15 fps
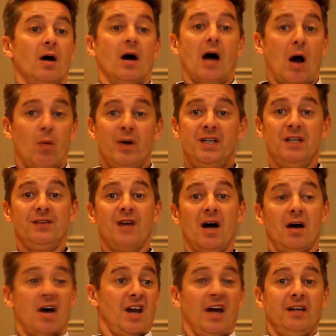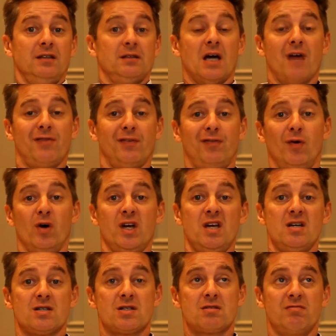And we did that, and I did that for 4
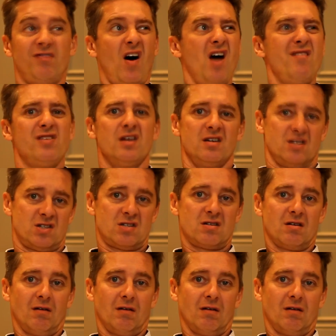years, 5 years,